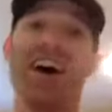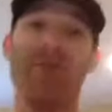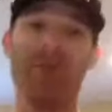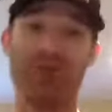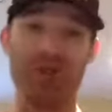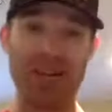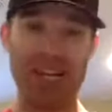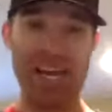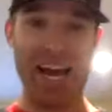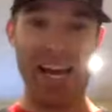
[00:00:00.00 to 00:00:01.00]
Would you buy
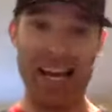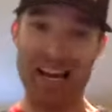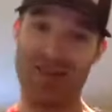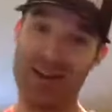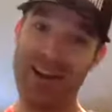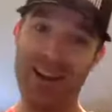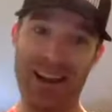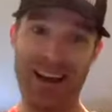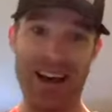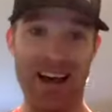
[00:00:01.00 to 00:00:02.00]
that Cadillac, right?
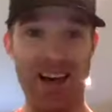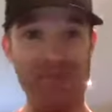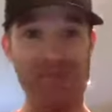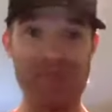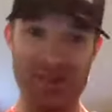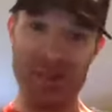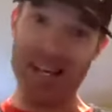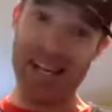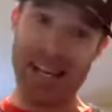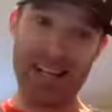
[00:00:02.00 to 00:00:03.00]
I'm
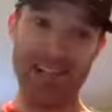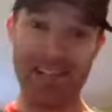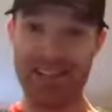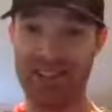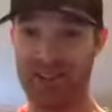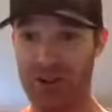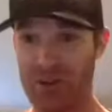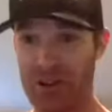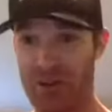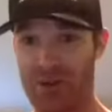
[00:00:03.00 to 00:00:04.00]
kind of guessing it's going to
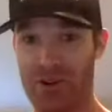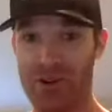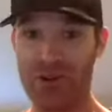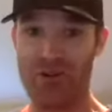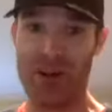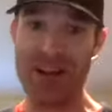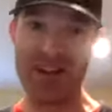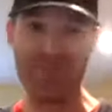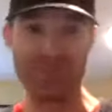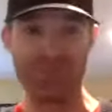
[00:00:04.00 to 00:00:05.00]
be number 2, right?
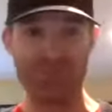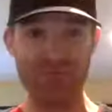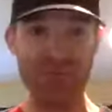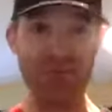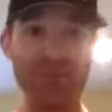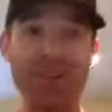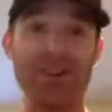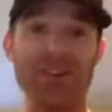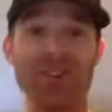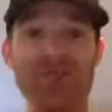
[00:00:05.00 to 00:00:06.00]

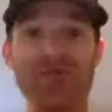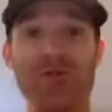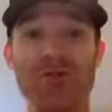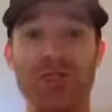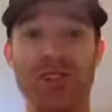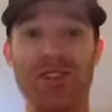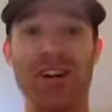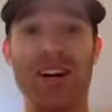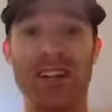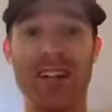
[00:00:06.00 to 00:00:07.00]
Because you go to this
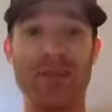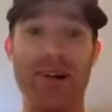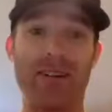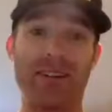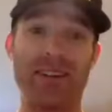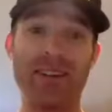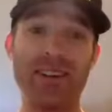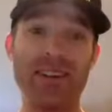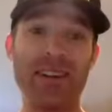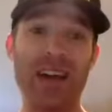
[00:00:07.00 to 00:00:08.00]
cocktail party
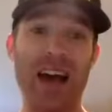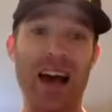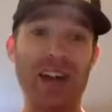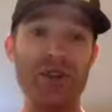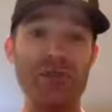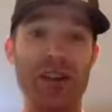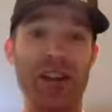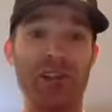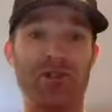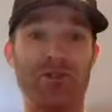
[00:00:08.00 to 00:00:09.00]
and human
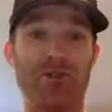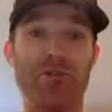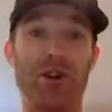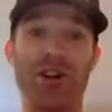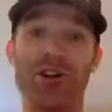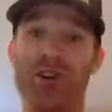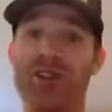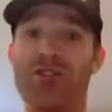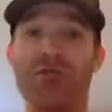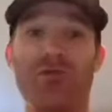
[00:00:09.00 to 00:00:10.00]
nature, what are you going
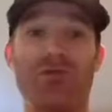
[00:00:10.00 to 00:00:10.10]
to do?